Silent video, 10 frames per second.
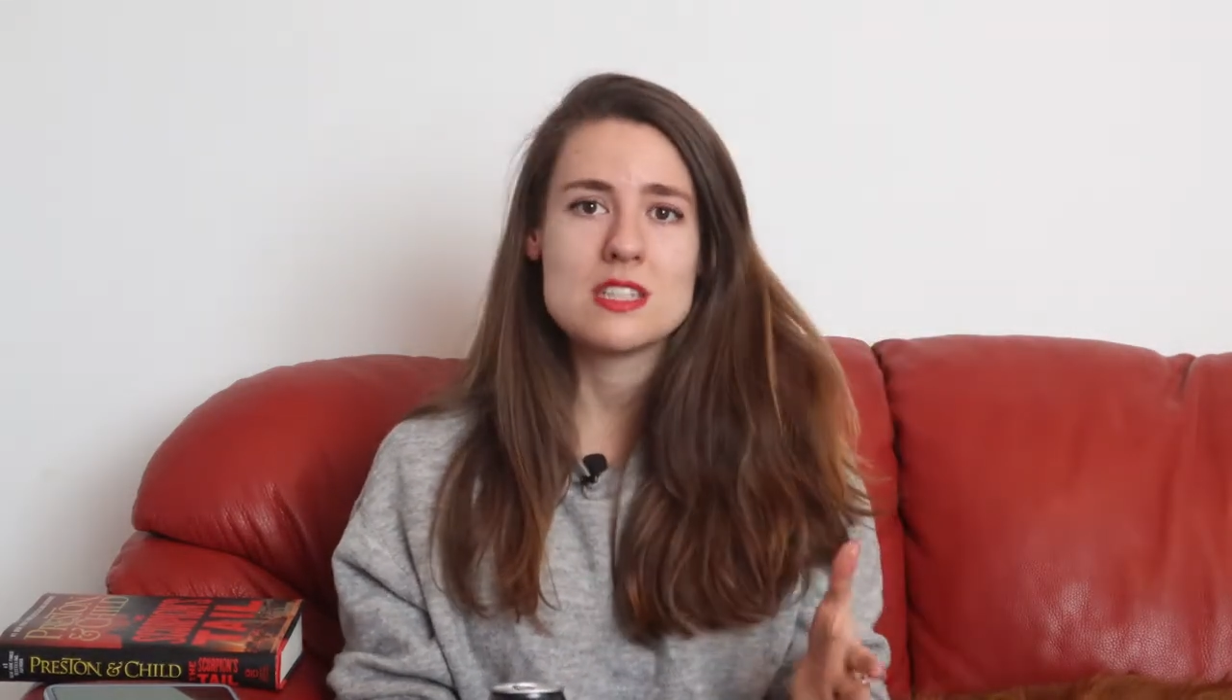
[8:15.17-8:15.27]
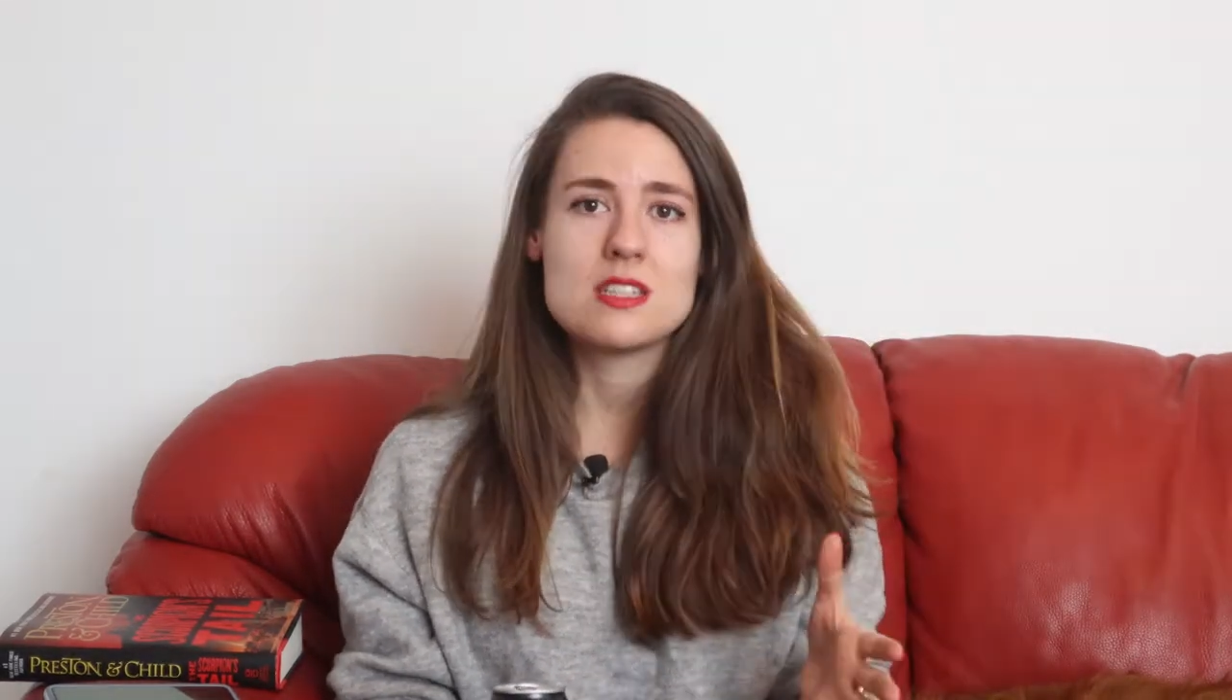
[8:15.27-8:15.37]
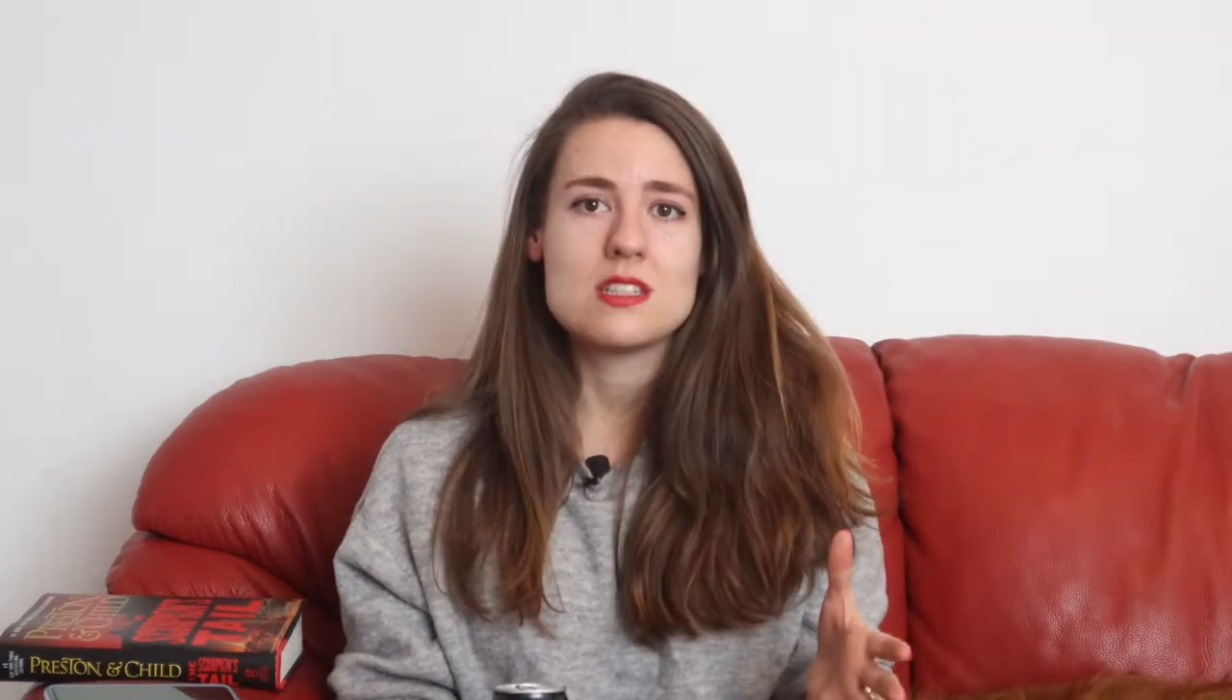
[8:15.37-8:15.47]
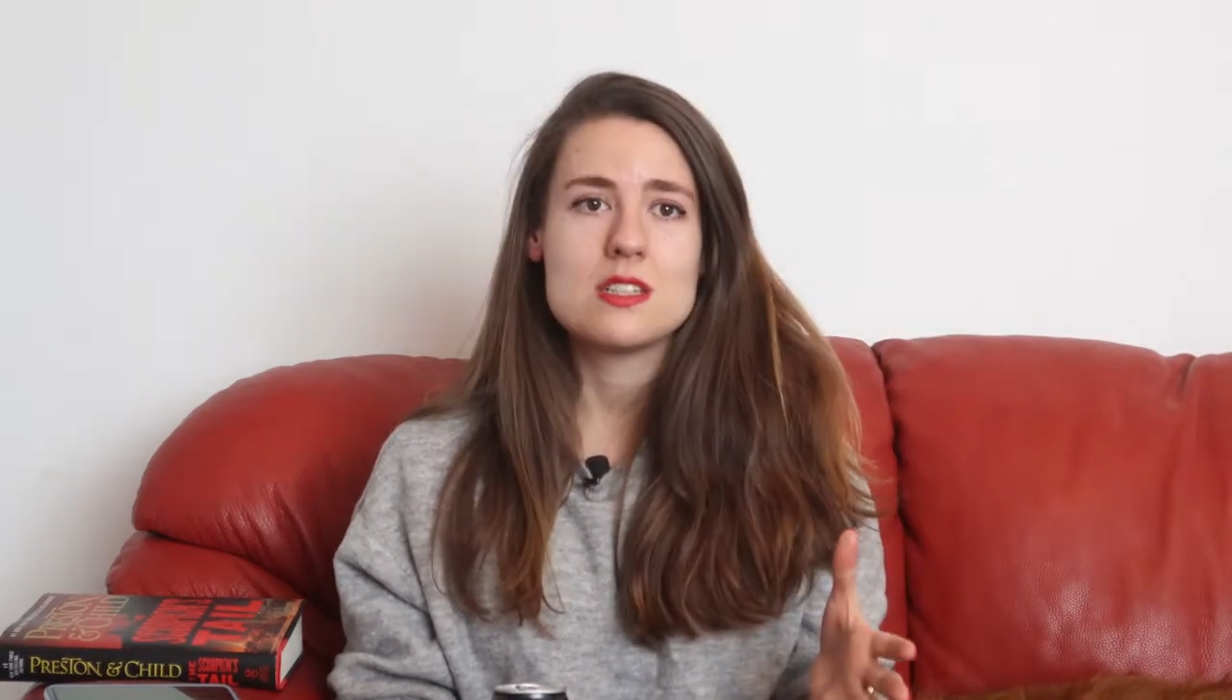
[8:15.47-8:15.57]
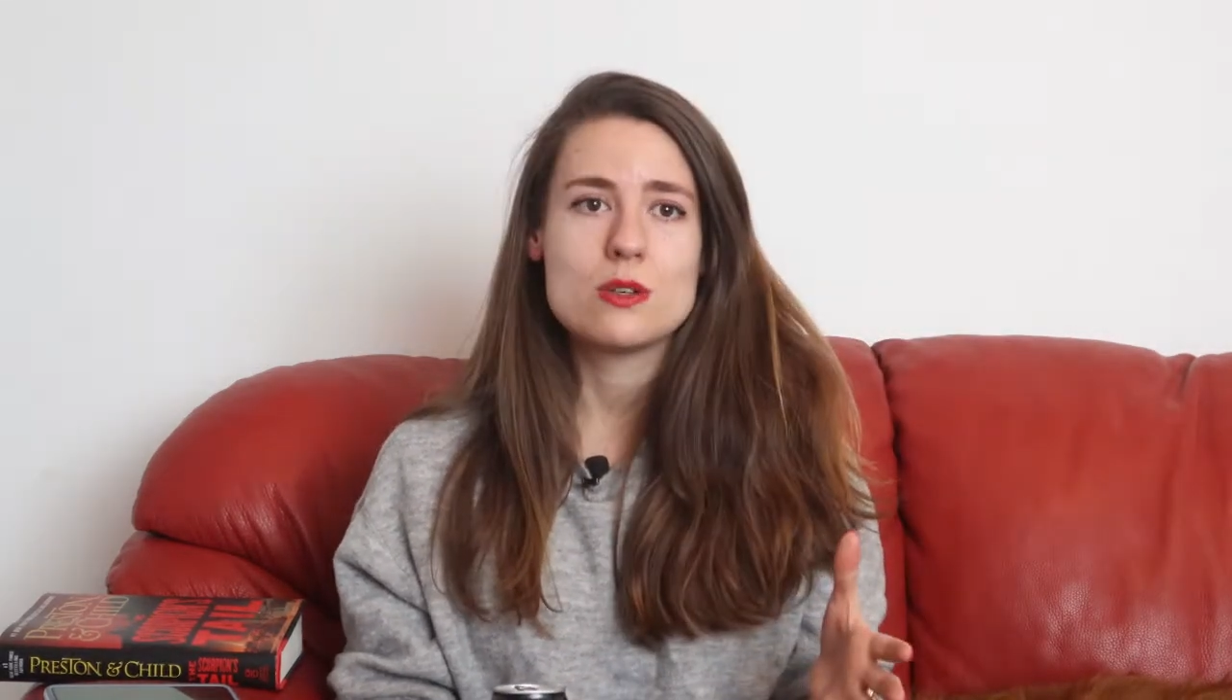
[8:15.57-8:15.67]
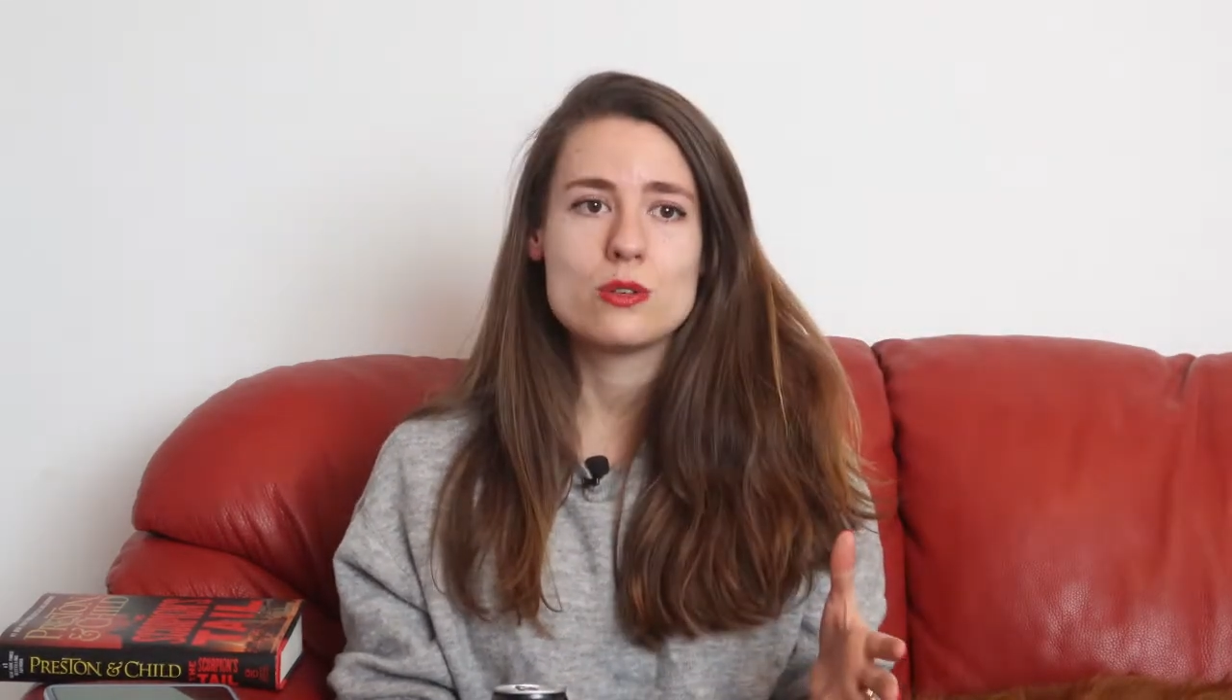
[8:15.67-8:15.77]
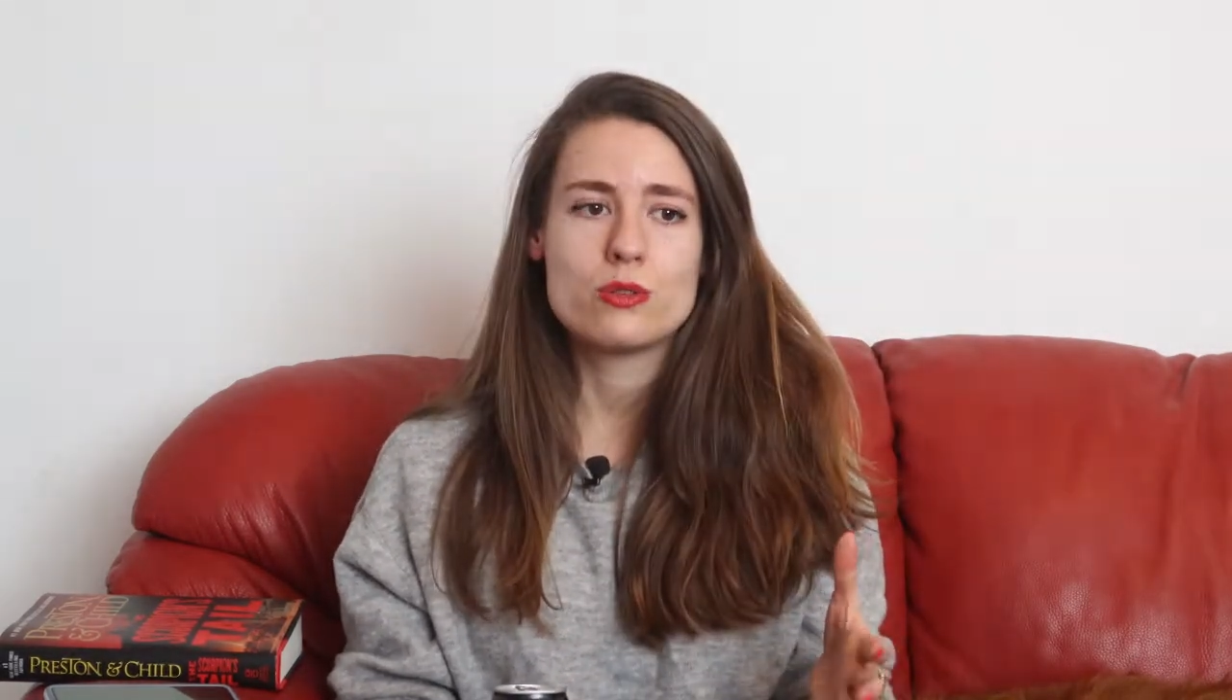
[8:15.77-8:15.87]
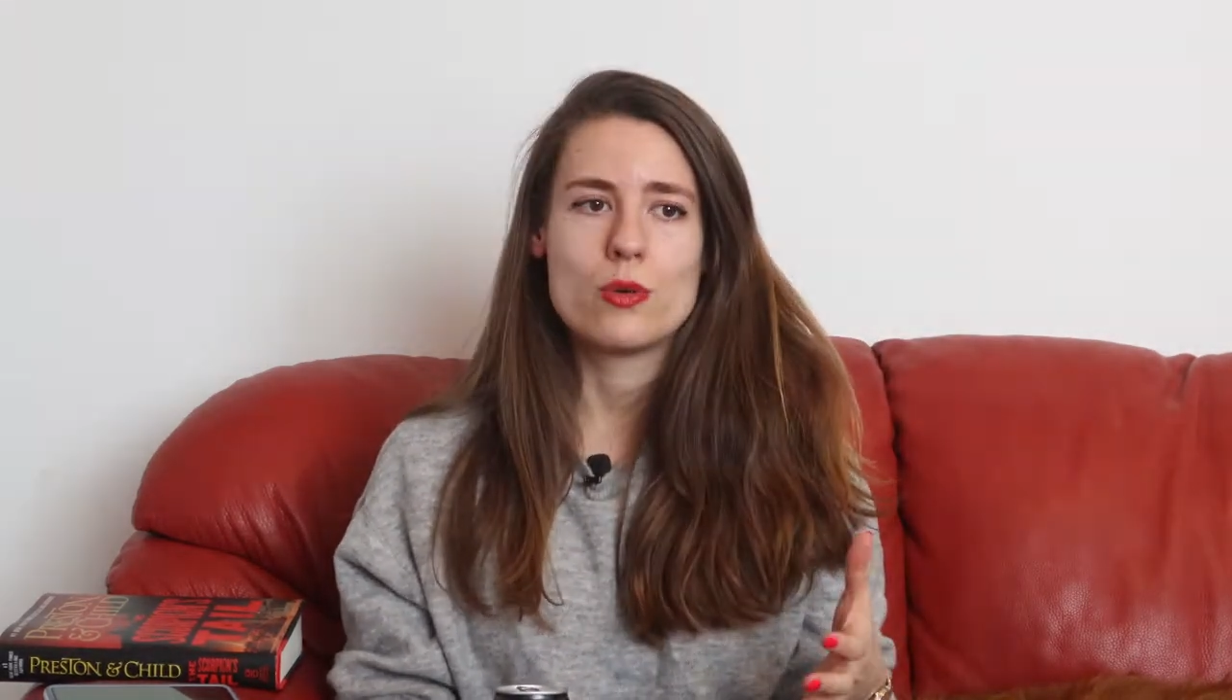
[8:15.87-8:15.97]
institute